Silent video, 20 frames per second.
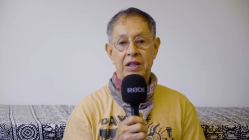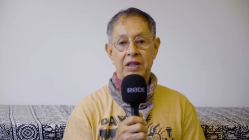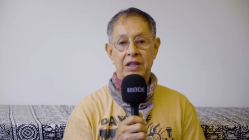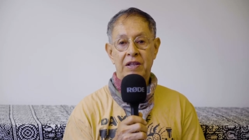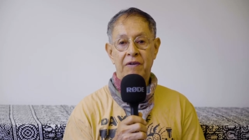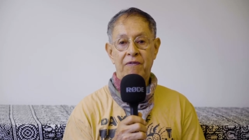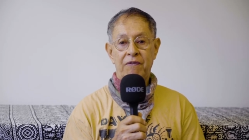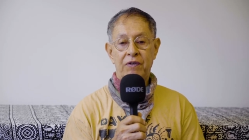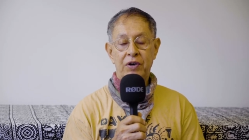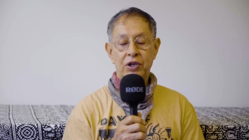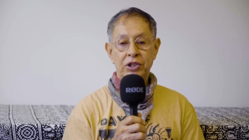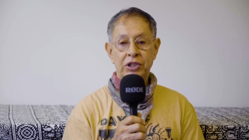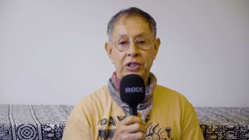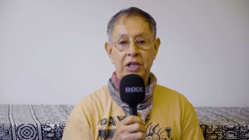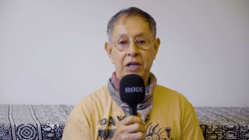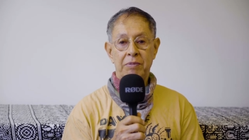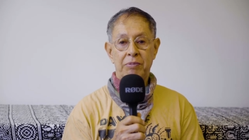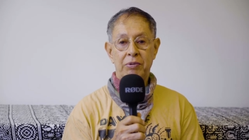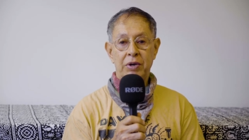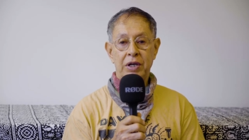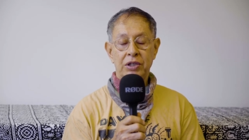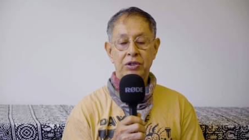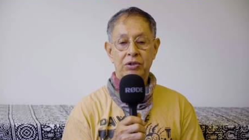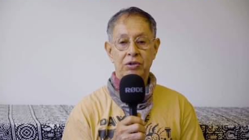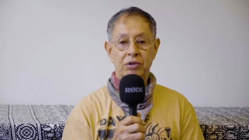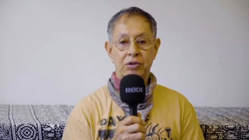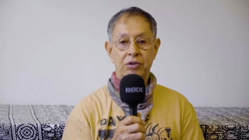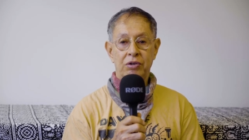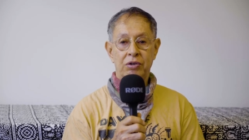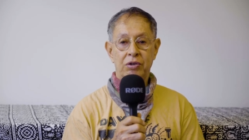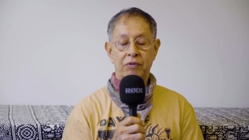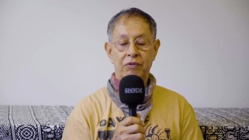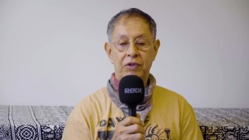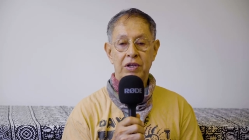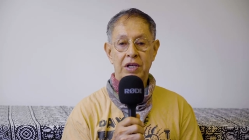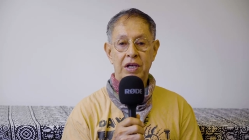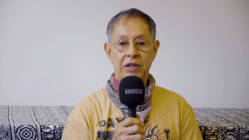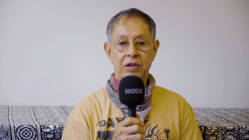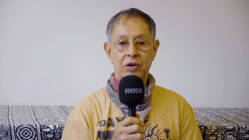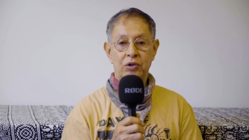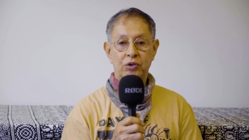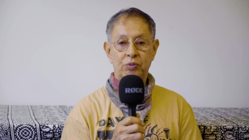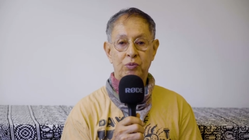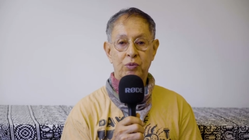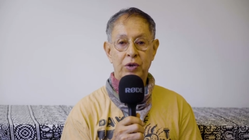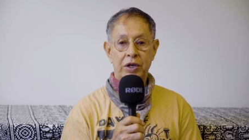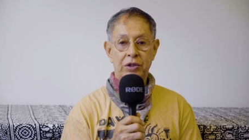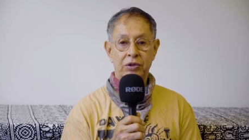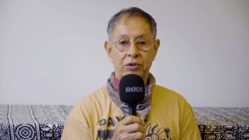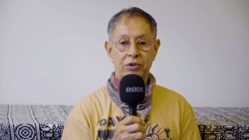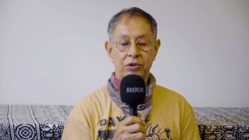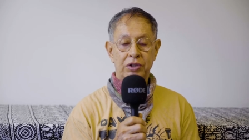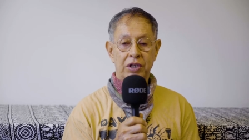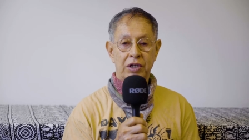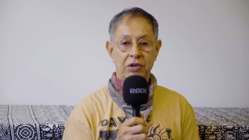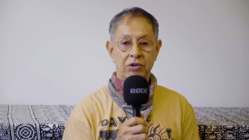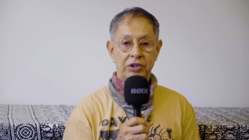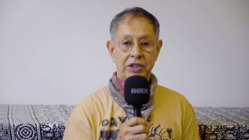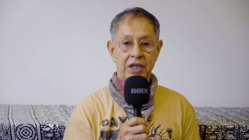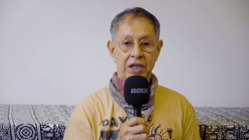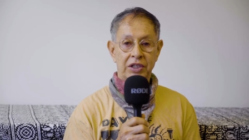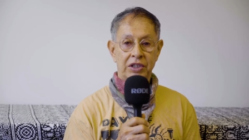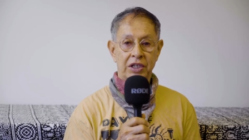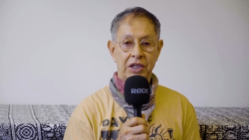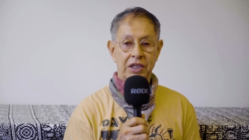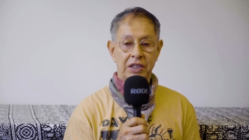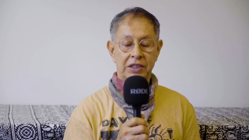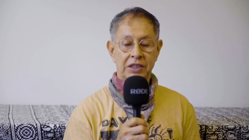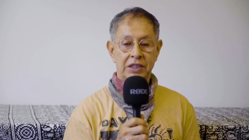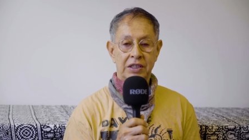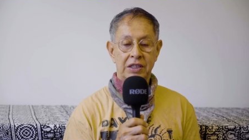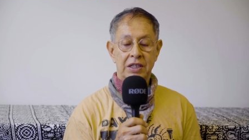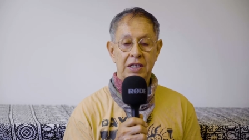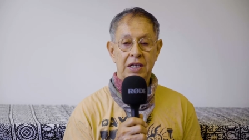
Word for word: the first celebration of Dia de los Muertos in Los Angeles.